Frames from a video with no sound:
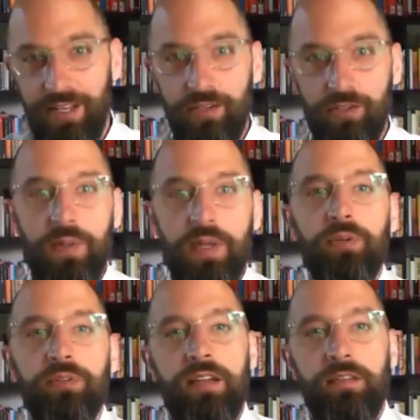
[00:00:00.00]
So
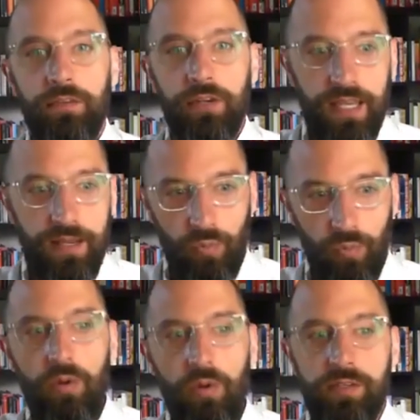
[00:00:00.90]
people tend to forget
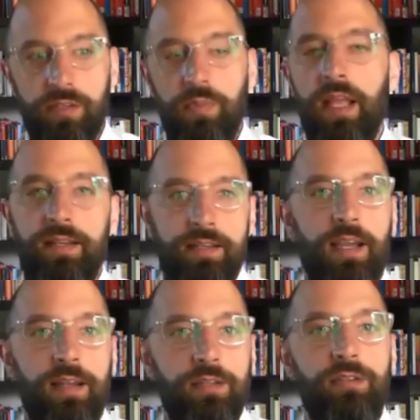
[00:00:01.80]
what was this plant
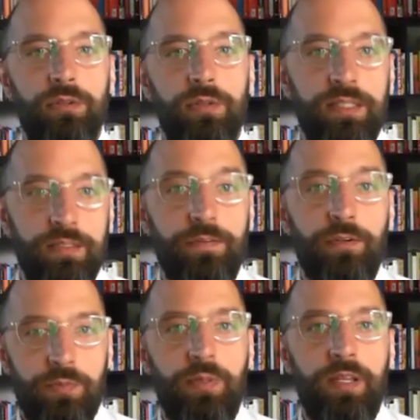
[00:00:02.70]
designed to do in the
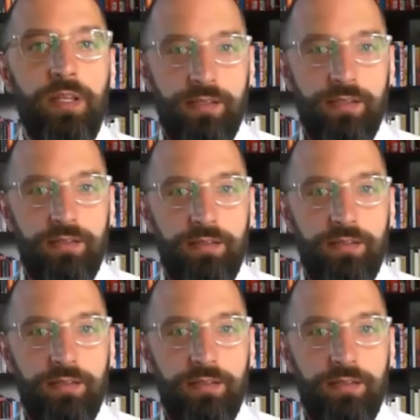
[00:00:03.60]
first place.